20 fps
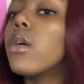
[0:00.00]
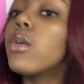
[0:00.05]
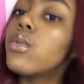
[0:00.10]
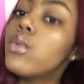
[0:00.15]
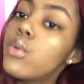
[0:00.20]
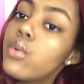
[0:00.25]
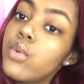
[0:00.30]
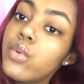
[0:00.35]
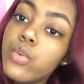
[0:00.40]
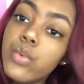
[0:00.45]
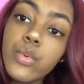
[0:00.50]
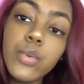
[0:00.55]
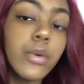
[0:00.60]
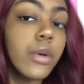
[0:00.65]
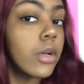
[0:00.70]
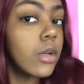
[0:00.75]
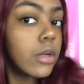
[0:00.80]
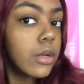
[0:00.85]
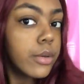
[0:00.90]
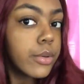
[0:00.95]
Ooh.
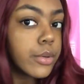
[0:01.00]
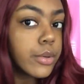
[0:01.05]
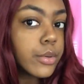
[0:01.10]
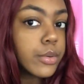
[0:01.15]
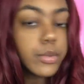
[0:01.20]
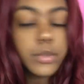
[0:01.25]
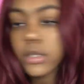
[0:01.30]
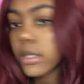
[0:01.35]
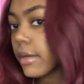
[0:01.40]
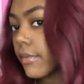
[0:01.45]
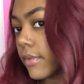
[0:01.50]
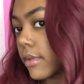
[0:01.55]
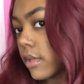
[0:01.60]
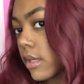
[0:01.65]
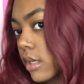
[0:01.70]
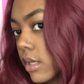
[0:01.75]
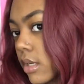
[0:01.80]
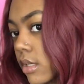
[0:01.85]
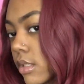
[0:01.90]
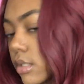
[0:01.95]
Ooh. Serving
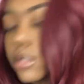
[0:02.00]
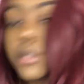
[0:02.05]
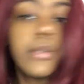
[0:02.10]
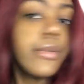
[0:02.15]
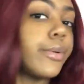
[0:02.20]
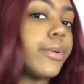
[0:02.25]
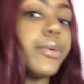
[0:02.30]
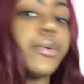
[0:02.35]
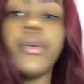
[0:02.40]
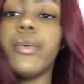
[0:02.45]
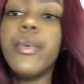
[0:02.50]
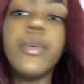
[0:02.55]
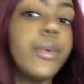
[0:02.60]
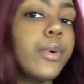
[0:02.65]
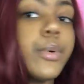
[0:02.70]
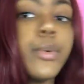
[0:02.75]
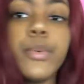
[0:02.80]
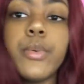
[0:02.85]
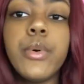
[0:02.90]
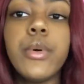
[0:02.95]
looks. Ooh. Ooh.